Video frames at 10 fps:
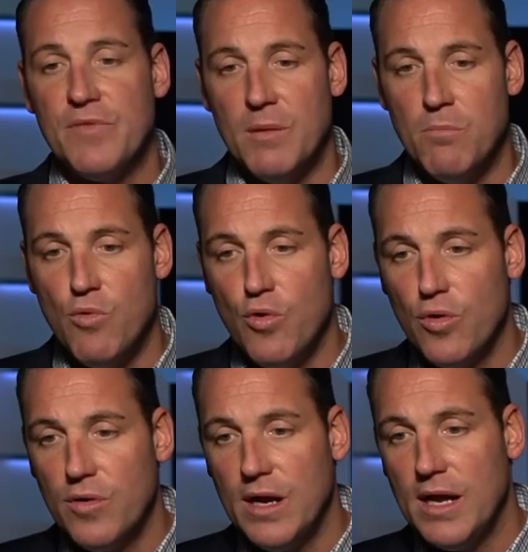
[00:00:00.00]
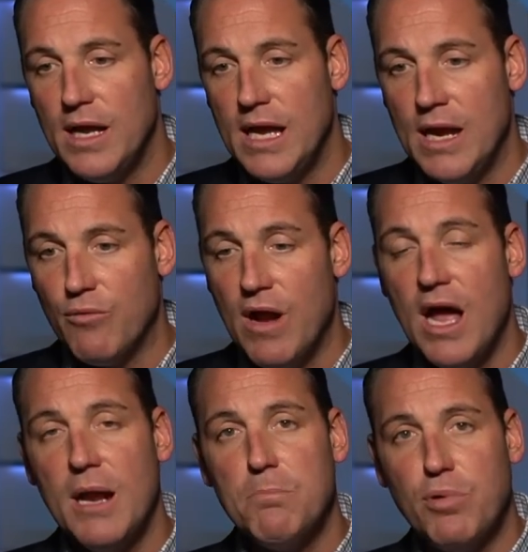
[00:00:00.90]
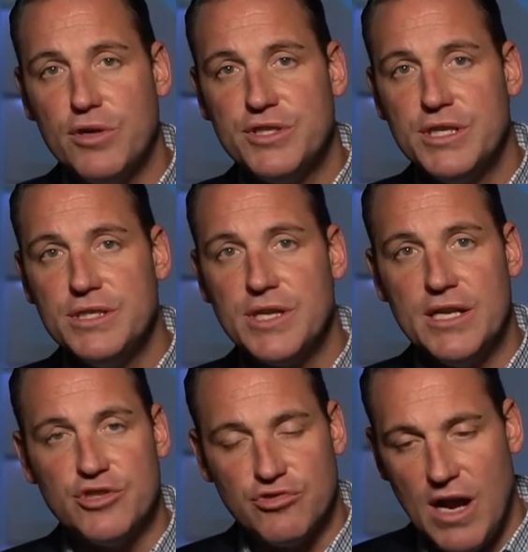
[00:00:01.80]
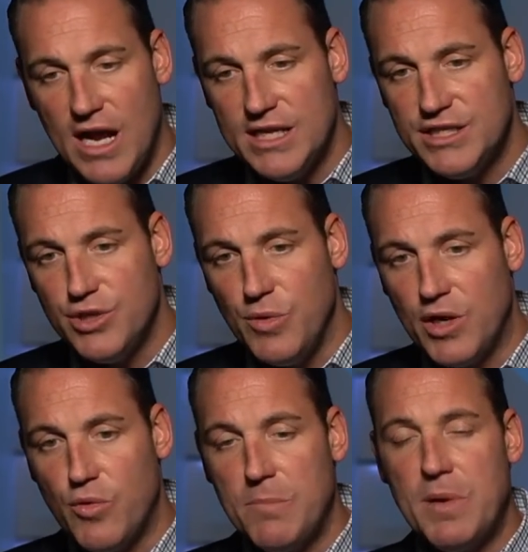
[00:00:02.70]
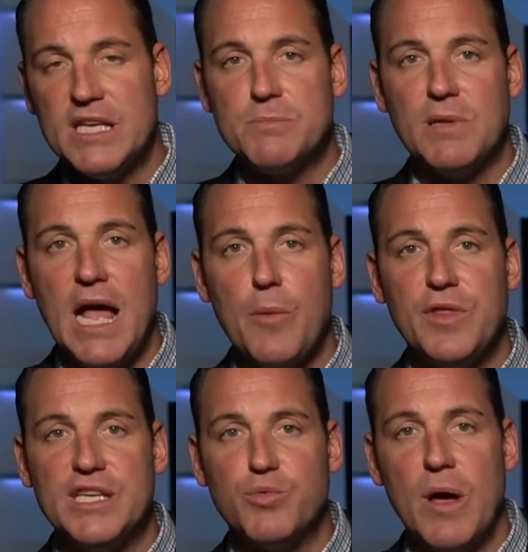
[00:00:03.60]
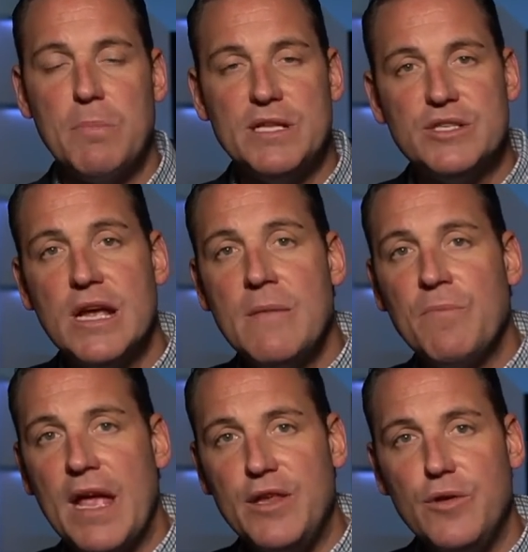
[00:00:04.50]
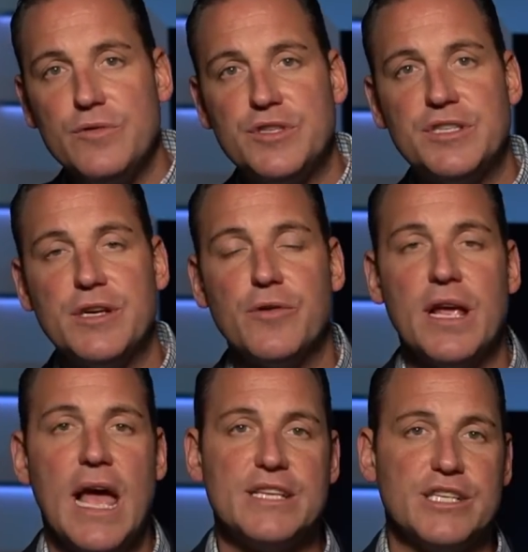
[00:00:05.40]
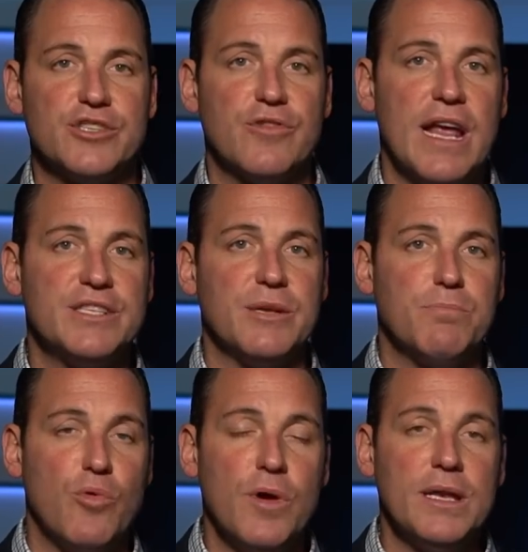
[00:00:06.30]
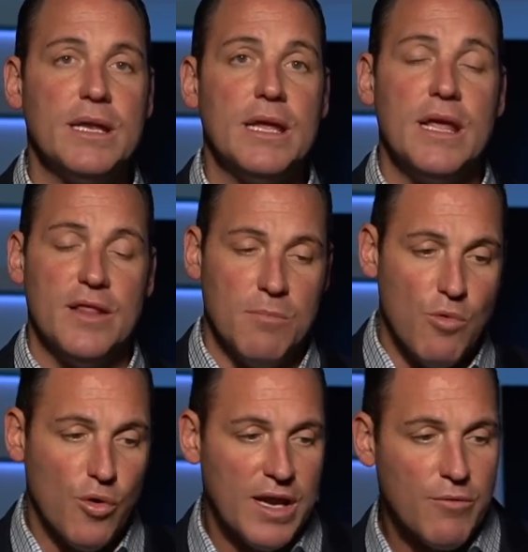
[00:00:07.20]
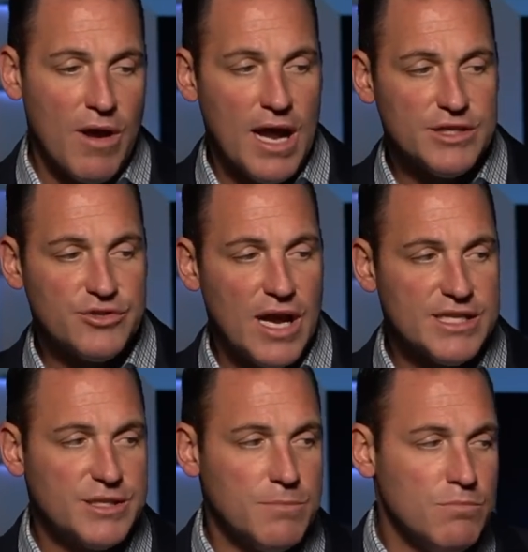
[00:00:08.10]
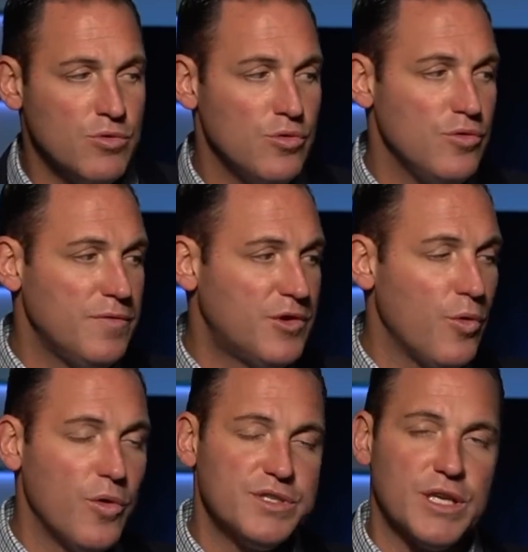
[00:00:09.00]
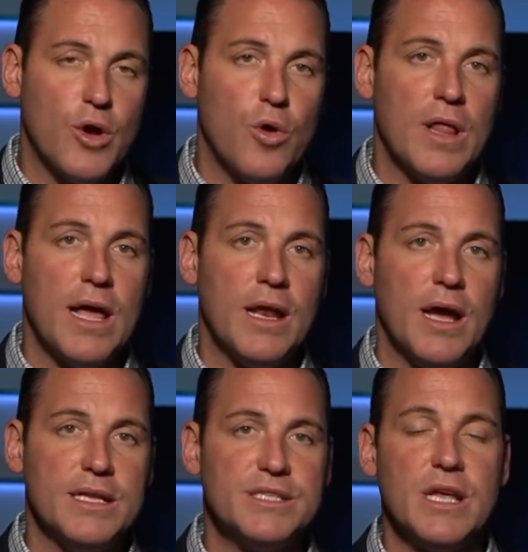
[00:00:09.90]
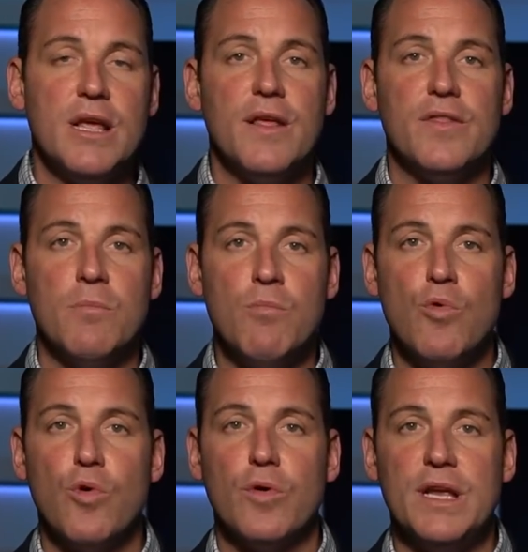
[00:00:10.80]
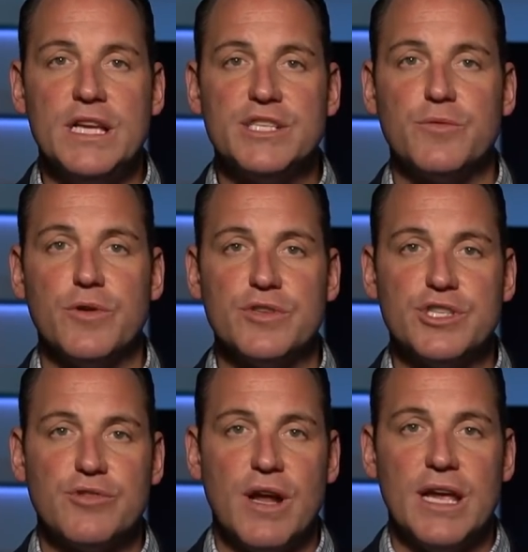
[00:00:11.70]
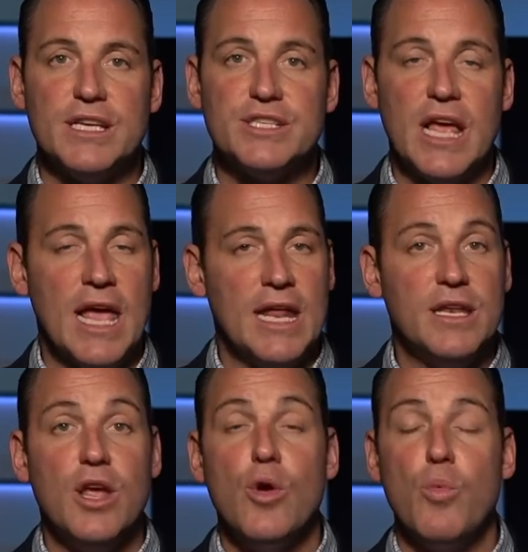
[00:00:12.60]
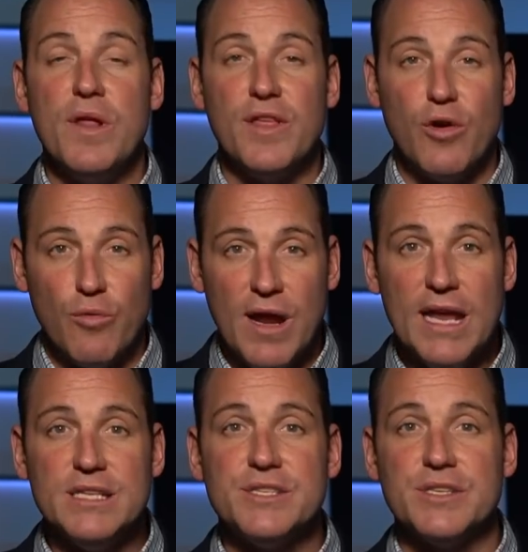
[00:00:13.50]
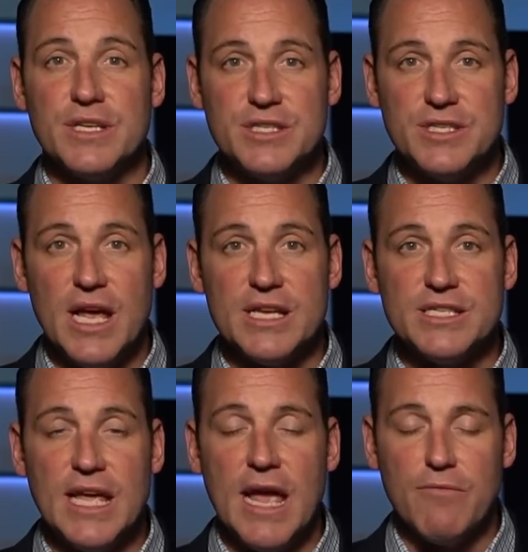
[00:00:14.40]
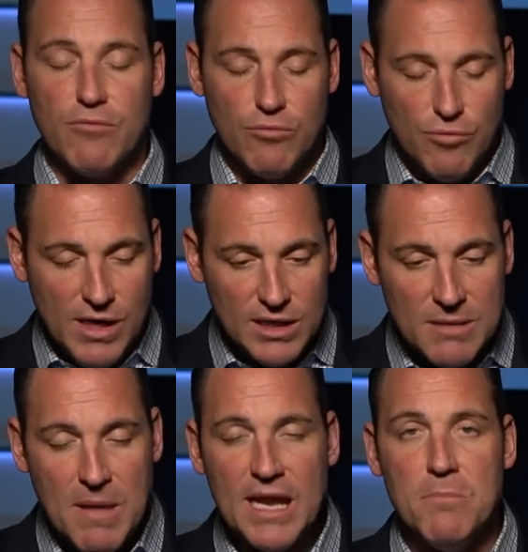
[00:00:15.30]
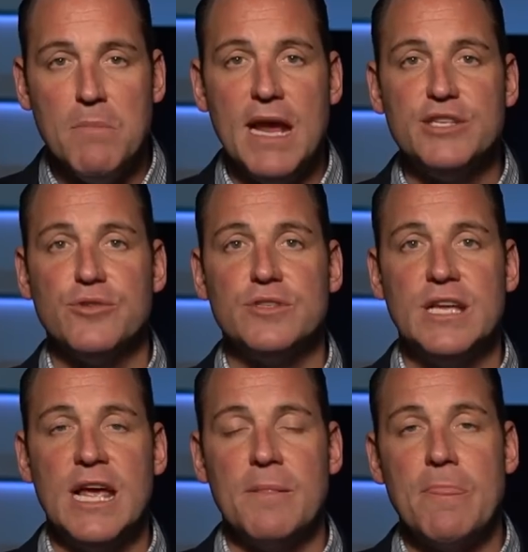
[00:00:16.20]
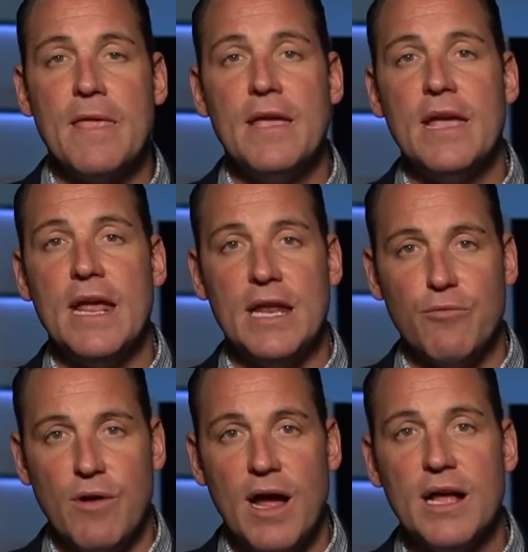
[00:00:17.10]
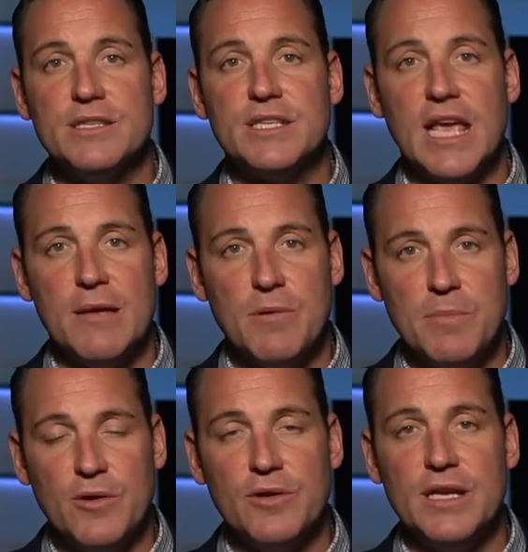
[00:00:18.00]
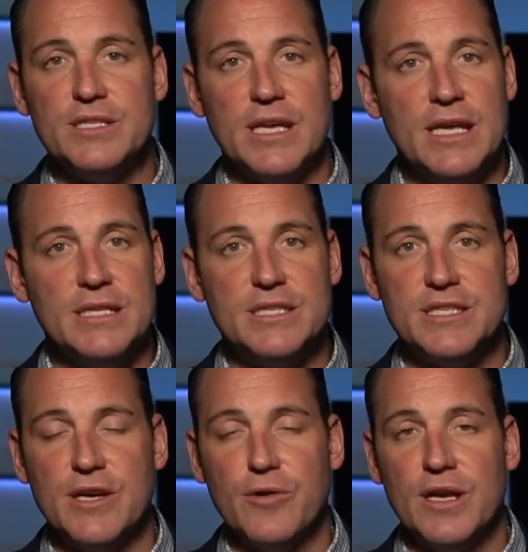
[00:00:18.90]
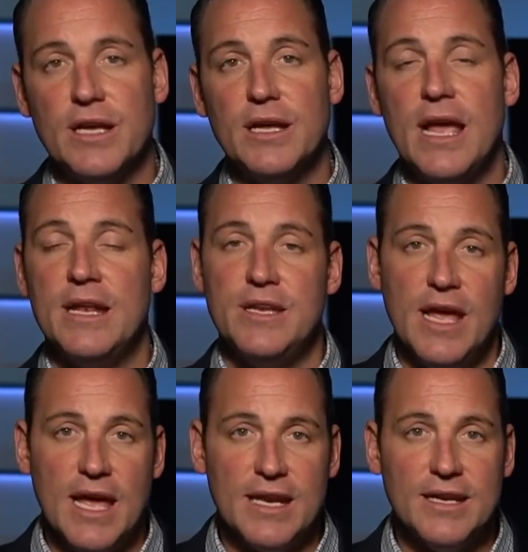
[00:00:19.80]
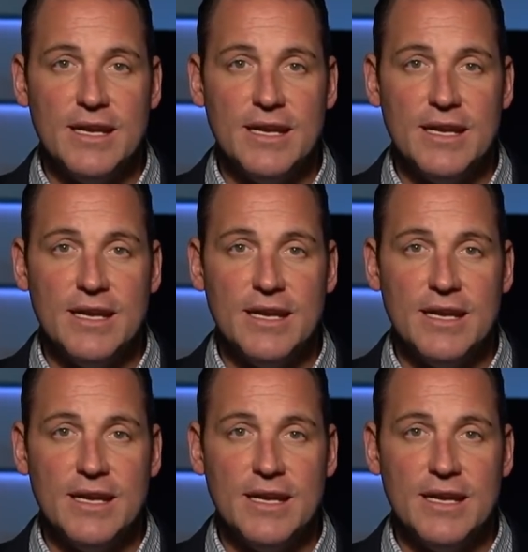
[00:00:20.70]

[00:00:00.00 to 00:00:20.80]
The more Iran pushes and tries to equip Hezbollah with these weapons and use Syria as a transit point, the more Iran tries to move towards the Golan Heights, the more Israel strikes. And with great success, they have really made a major dent in Iran's capabilities in Syria. And yet,